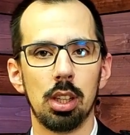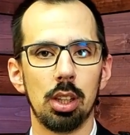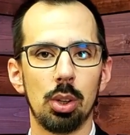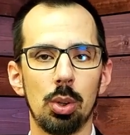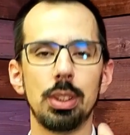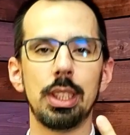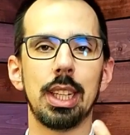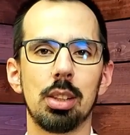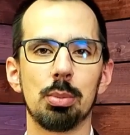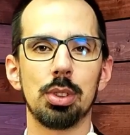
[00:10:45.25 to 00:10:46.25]
hold the
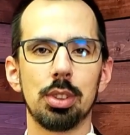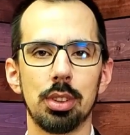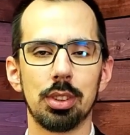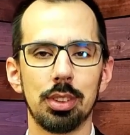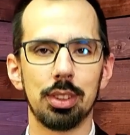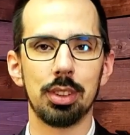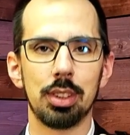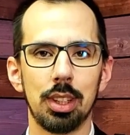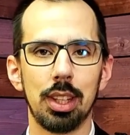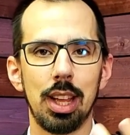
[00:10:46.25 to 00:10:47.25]
animals
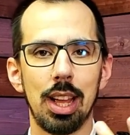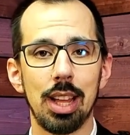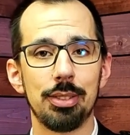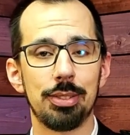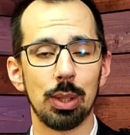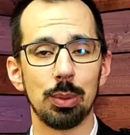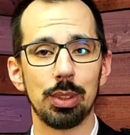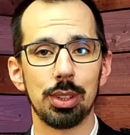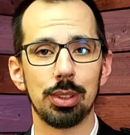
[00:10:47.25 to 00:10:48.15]
and float.